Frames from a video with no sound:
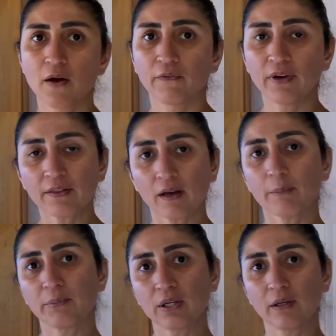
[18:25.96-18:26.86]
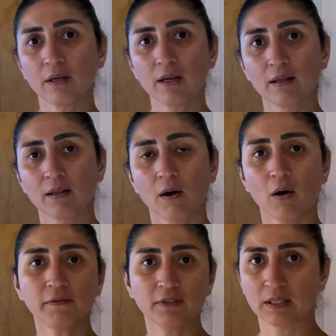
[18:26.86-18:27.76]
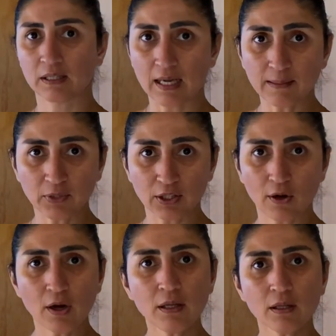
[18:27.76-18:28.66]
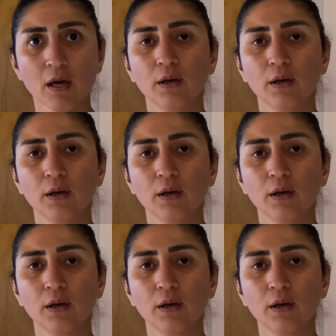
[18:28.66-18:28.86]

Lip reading: with a building of the same size,